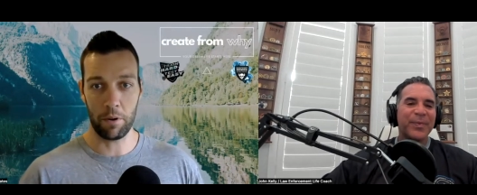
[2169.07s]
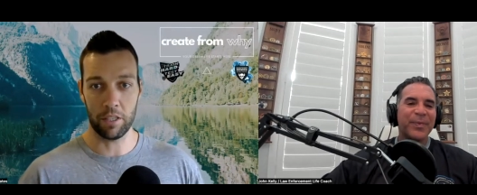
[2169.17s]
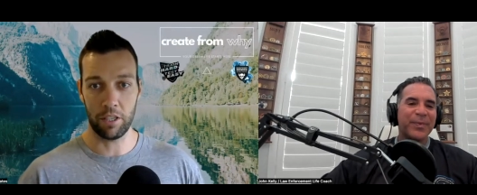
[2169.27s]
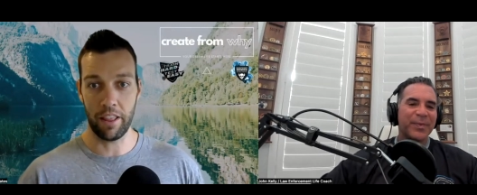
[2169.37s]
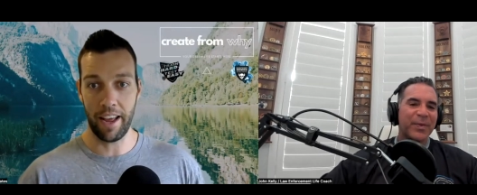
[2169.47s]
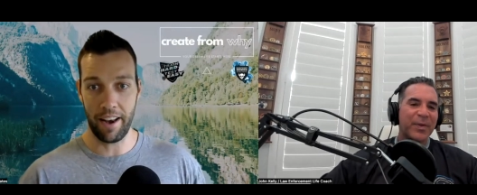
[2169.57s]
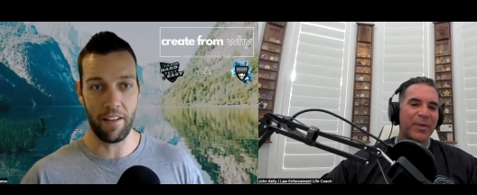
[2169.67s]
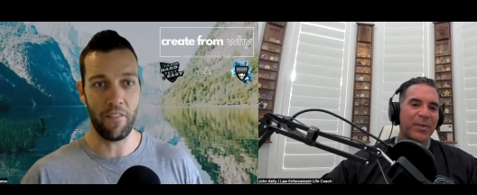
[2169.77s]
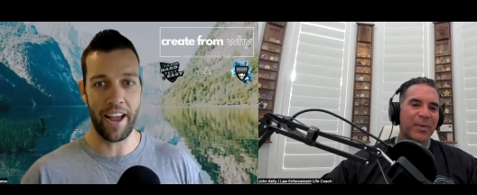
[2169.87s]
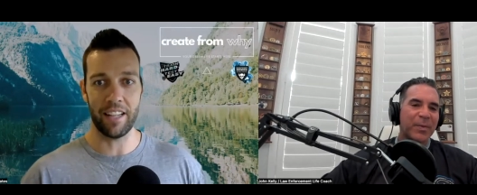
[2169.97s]
Speaker 1: to then
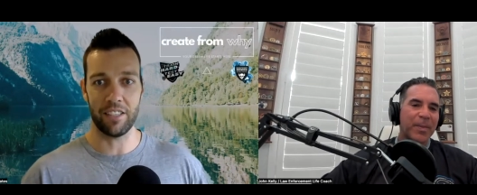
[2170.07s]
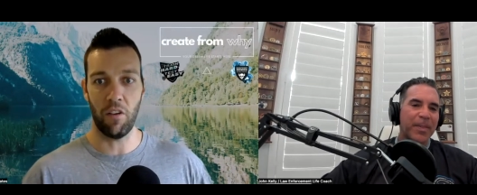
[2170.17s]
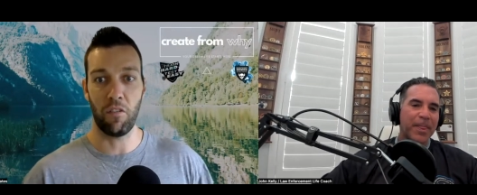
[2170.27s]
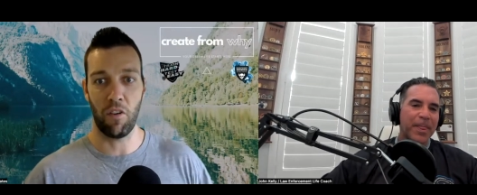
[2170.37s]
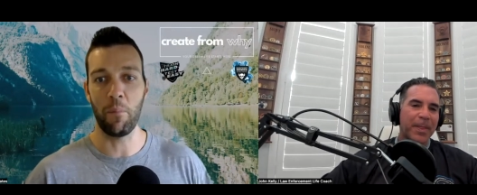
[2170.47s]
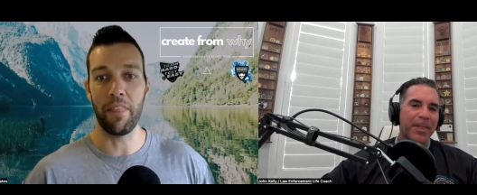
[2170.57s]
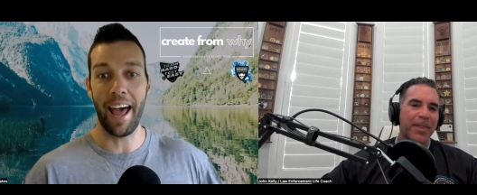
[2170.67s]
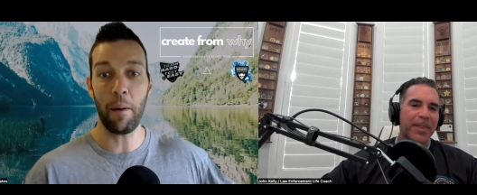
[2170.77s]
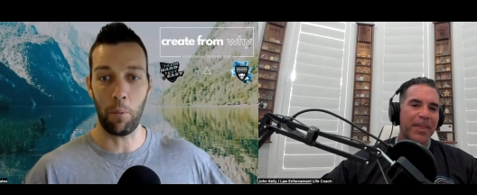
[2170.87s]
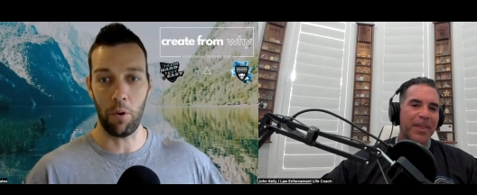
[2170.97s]
advance from
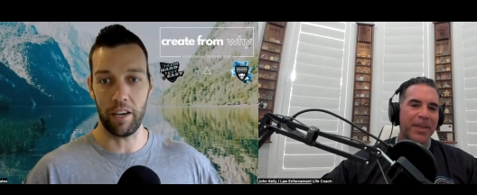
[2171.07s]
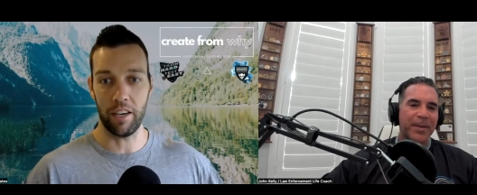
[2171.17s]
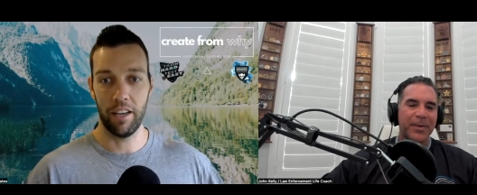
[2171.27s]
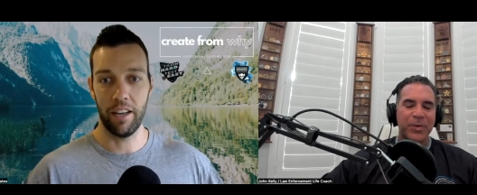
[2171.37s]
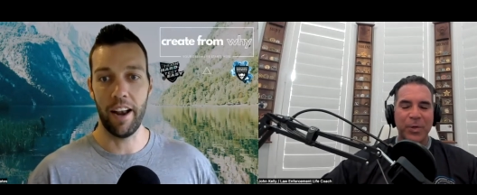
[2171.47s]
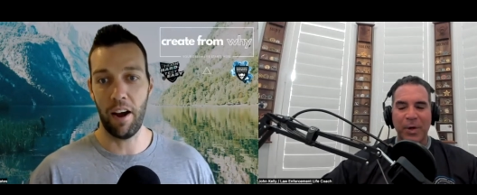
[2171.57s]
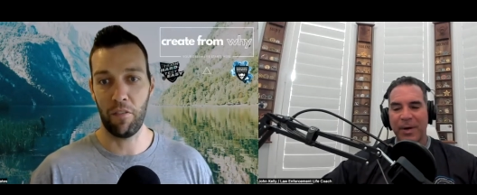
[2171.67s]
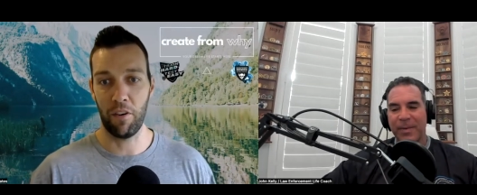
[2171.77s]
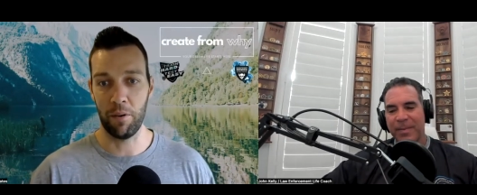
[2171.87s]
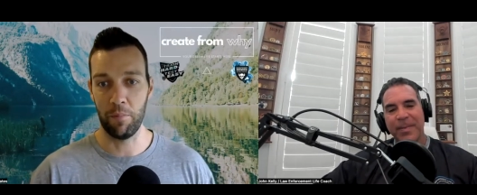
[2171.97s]
that point, not sure.
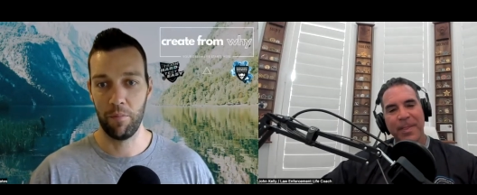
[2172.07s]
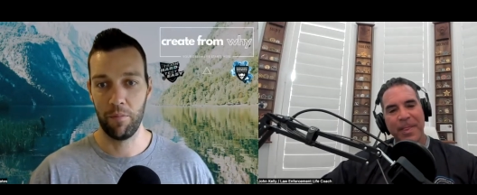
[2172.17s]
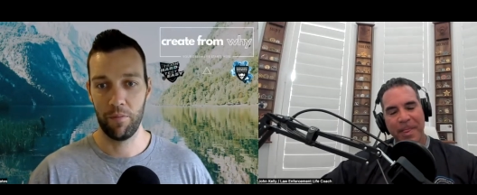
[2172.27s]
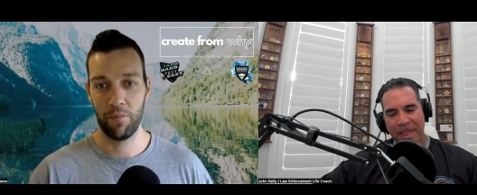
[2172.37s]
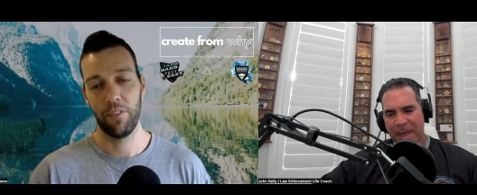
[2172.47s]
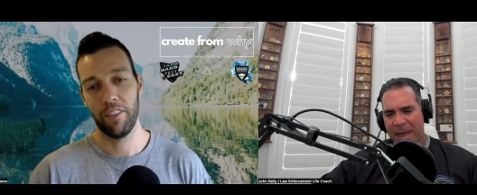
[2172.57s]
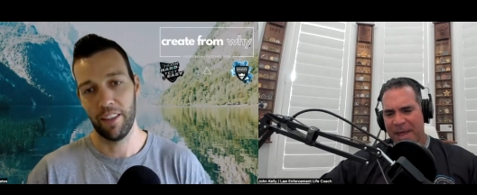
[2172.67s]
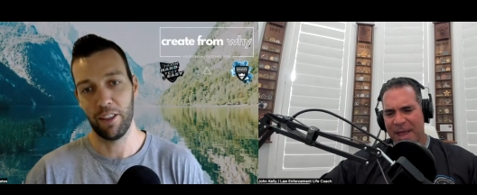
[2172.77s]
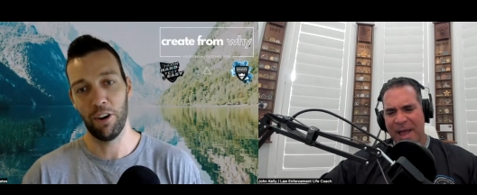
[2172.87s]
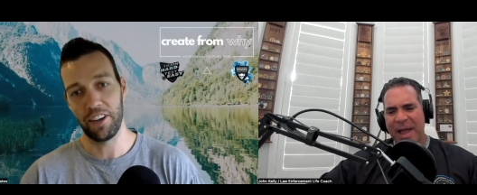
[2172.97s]
from the
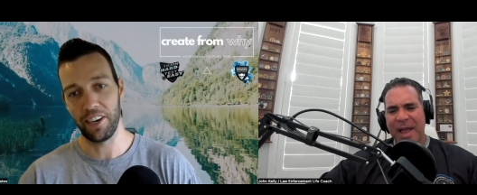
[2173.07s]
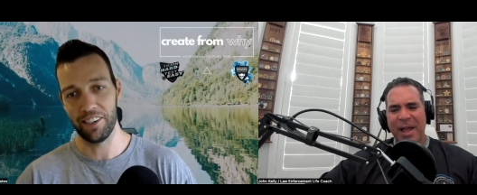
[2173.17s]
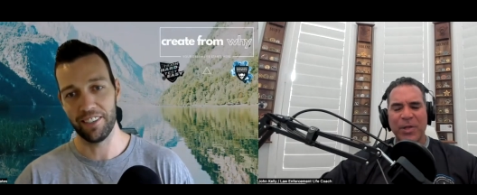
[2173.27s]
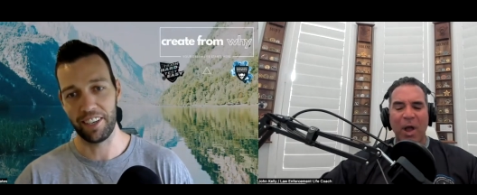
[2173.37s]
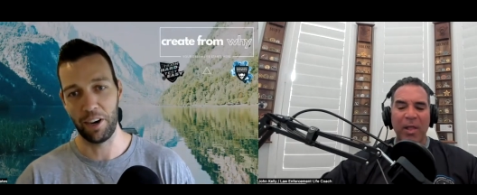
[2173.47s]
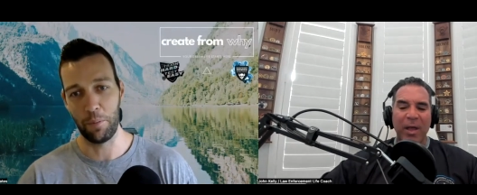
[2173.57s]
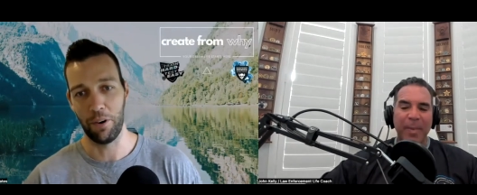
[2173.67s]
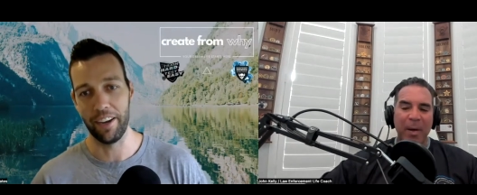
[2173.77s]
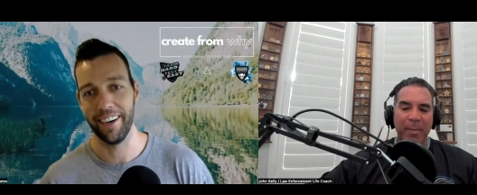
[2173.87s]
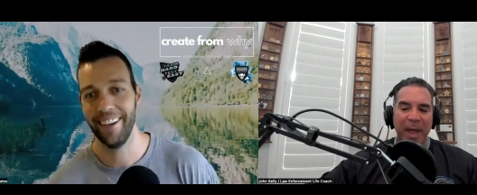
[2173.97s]
30 yeah, years. It's all point.
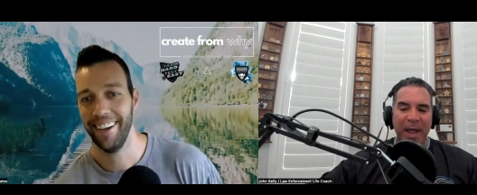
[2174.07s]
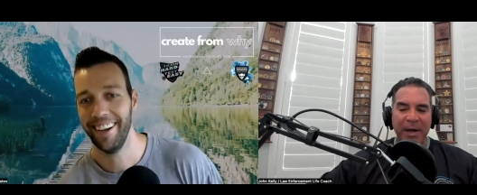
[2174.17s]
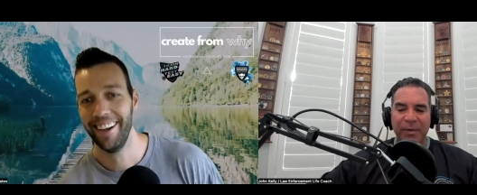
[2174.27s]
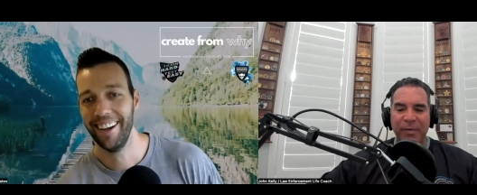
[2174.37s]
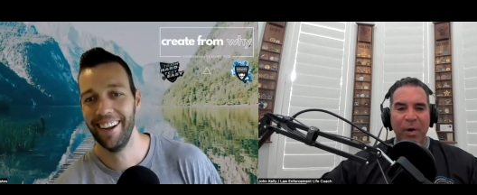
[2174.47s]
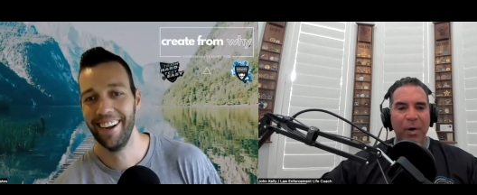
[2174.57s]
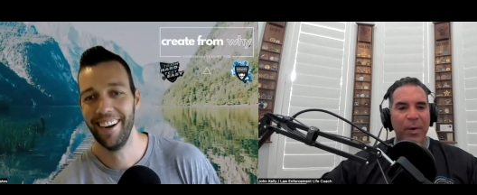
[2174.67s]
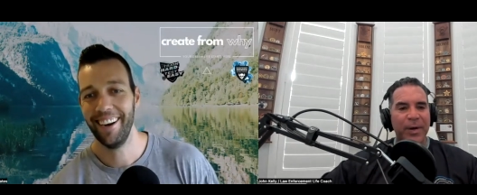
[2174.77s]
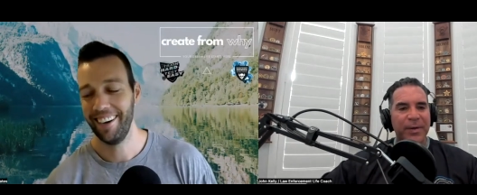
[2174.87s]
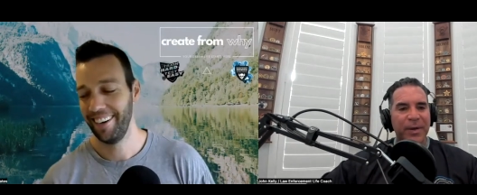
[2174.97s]
about
Speaker 2: paying it
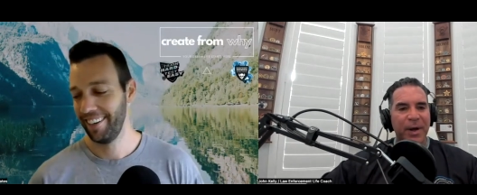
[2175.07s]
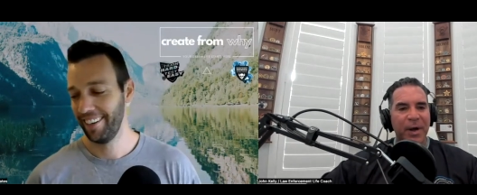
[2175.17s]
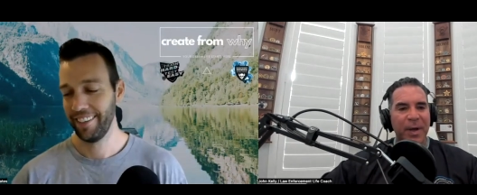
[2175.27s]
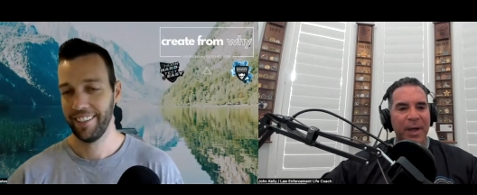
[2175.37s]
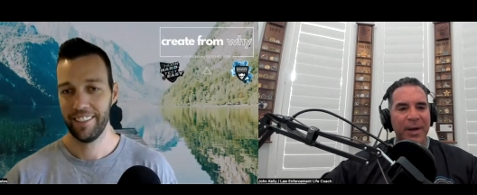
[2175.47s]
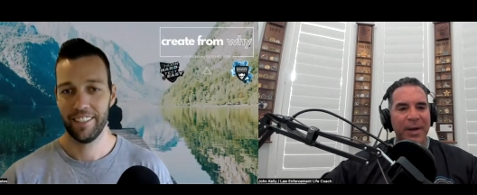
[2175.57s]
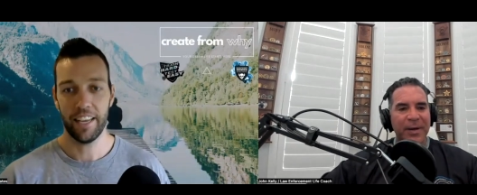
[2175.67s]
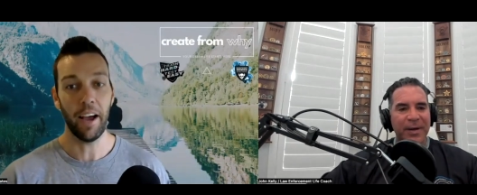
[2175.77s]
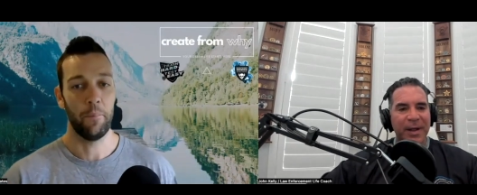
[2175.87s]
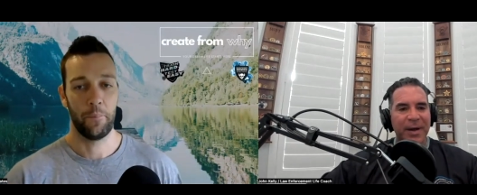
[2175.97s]
forward, you know, and and,
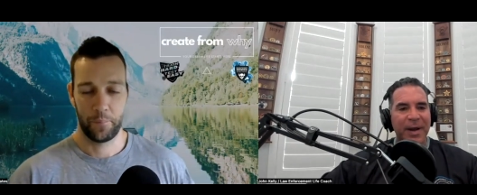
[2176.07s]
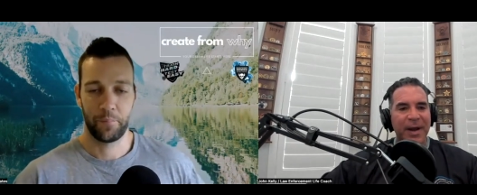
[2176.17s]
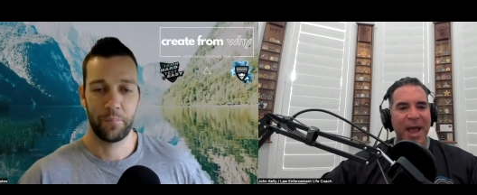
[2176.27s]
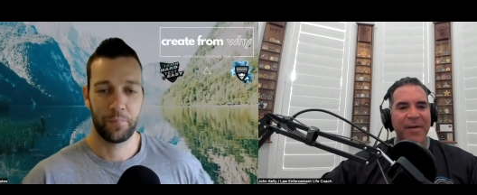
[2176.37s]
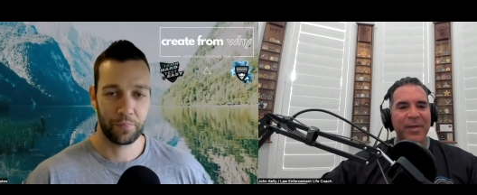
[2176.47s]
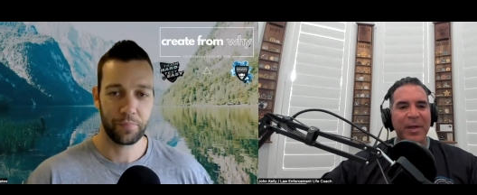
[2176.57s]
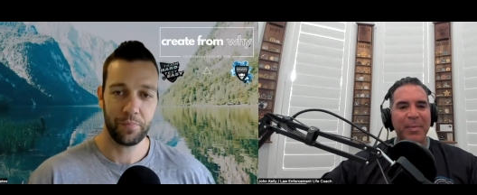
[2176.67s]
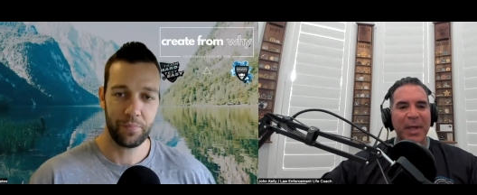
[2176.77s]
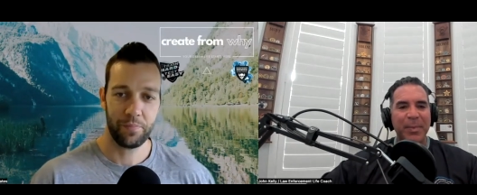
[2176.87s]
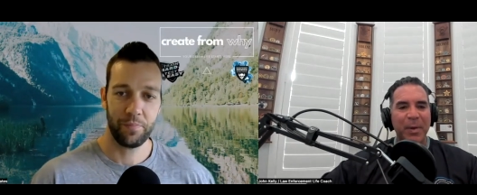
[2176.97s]
yeah. and having the
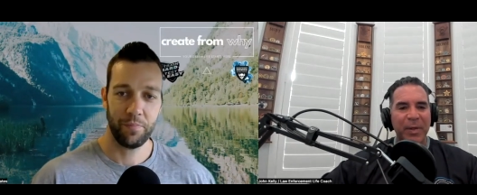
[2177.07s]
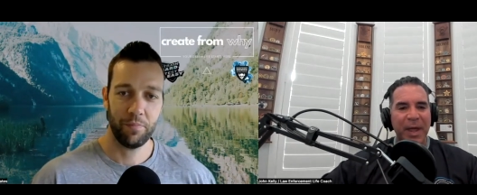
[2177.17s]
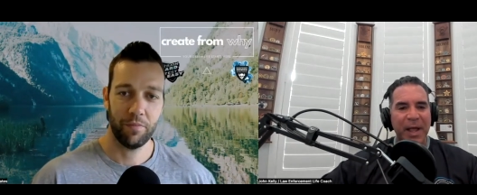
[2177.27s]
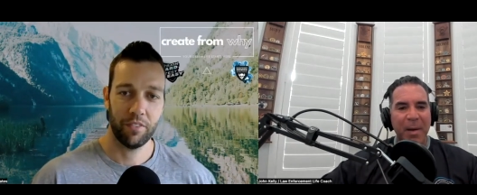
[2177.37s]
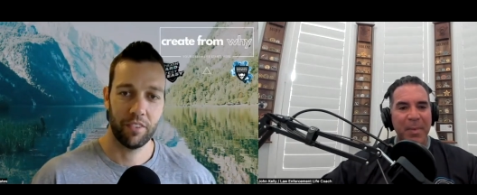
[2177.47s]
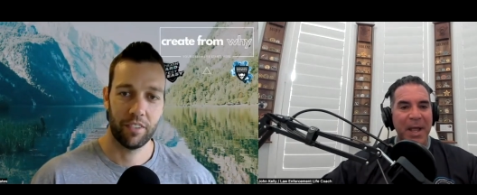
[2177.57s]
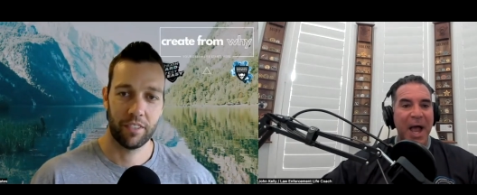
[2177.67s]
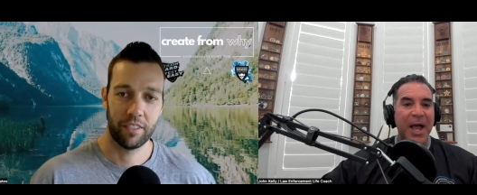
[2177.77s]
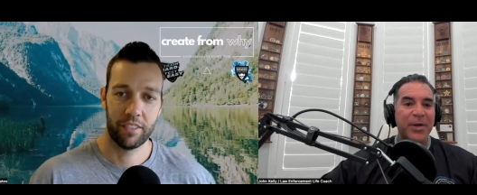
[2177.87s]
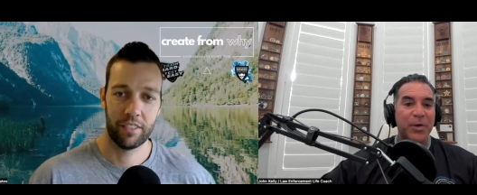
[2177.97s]
people that come
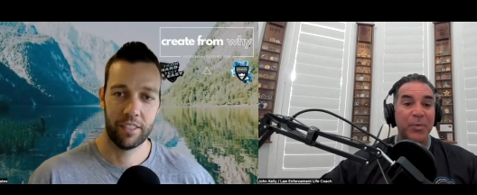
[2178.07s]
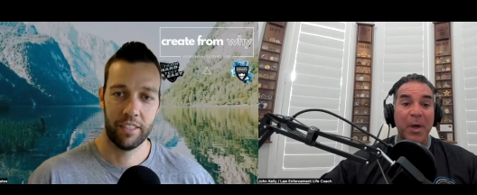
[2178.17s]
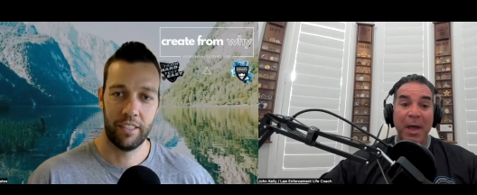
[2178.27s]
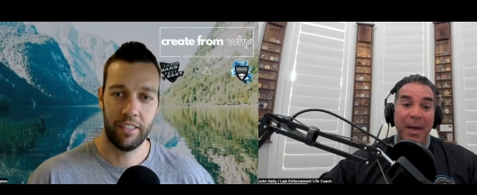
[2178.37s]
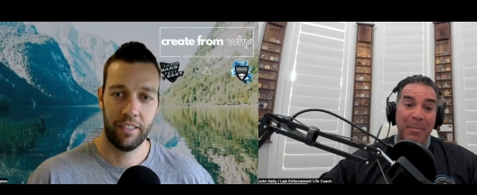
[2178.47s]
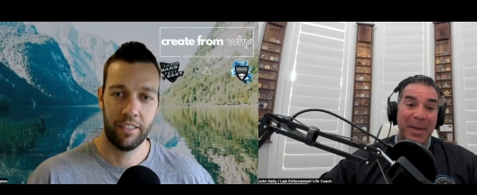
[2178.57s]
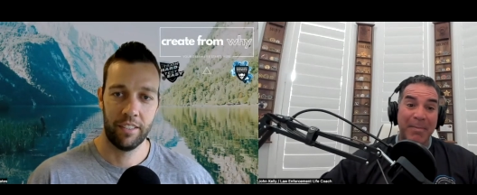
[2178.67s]
behind you be